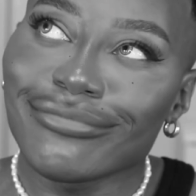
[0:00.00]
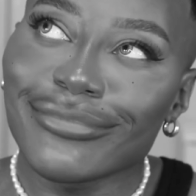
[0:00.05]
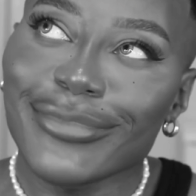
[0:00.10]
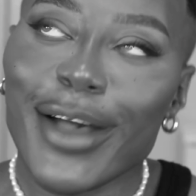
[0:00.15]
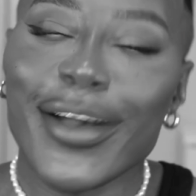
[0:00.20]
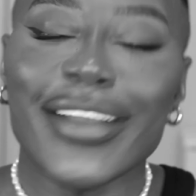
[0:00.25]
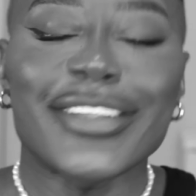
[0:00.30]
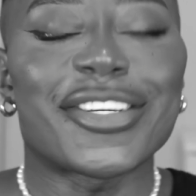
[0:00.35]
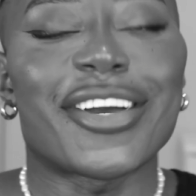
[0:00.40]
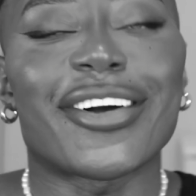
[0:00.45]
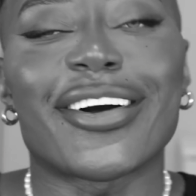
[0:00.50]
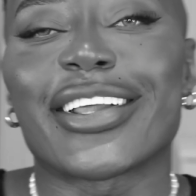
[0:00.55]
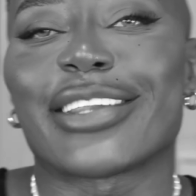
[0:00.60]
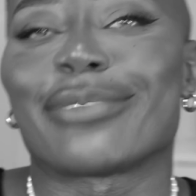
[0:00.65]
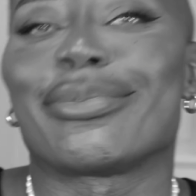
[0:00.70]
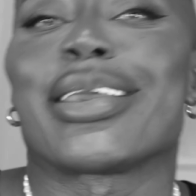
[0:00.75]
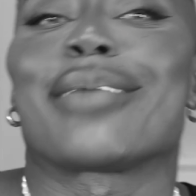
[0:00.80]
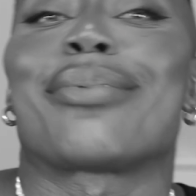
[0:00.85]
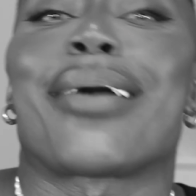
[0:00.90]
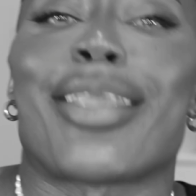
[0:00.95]
Actually, I can't
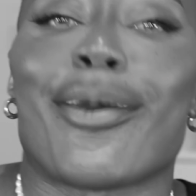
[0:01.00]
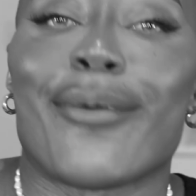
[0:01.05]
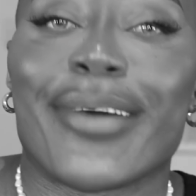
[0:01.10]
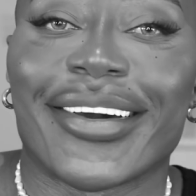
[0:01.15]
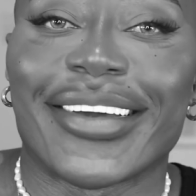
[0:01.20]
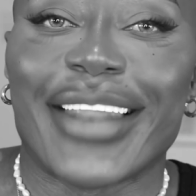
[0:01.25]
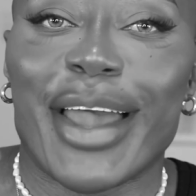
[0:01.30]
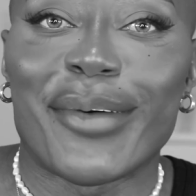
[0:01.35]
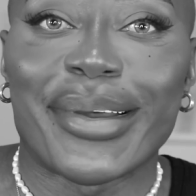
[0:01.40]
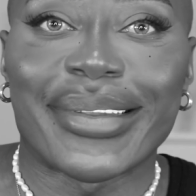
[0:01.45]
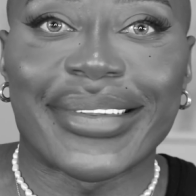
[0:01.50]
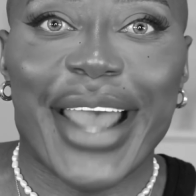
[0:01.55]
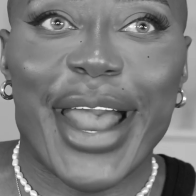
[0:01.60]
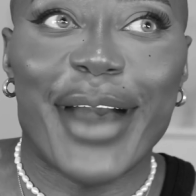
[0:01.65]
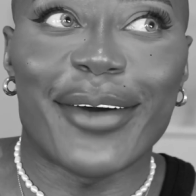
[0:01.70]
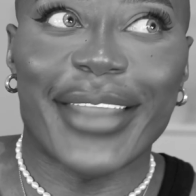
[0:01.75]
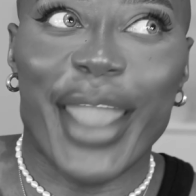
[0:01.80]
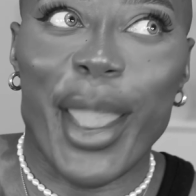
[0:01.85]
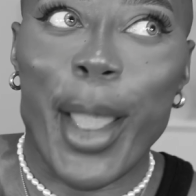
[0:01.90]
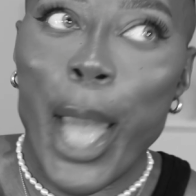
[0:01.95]
speak about that one because that one's not
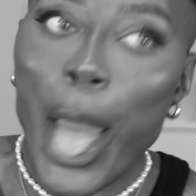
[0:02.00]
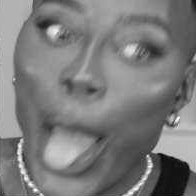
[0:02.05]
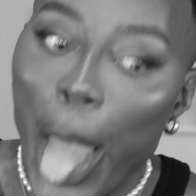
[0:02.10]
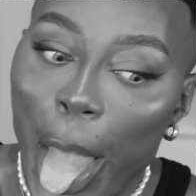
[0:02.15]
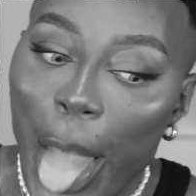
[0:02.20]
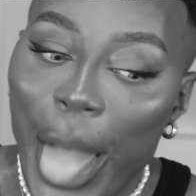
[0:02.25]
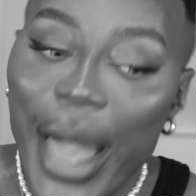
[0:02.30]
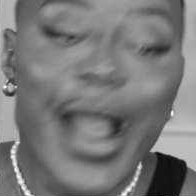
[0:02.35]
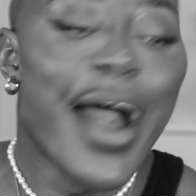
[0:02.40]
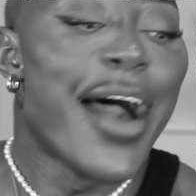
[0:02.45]
out yet.